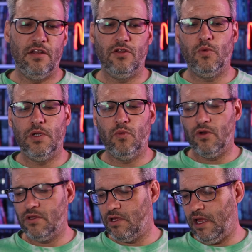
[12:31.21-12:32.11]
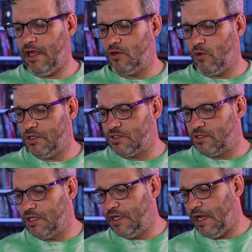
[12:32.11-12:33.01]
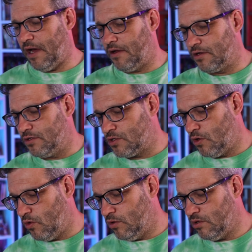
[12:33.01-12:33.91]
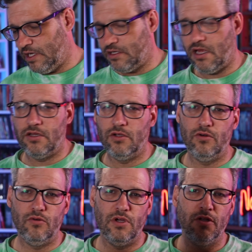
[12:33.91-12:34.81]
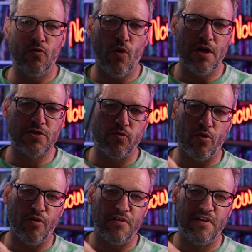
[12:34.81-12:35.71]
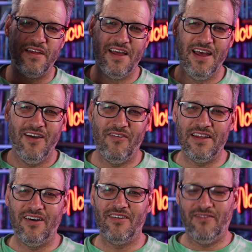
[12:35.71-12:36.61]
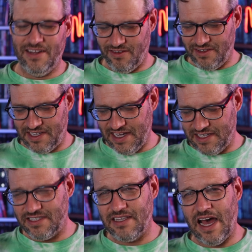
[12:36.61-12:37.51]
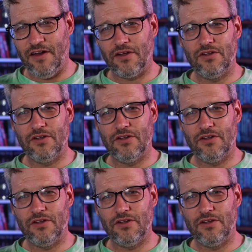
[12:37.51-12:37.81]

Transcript: do we want the androids to get out of control like they do in Westworld? We don't get to the out of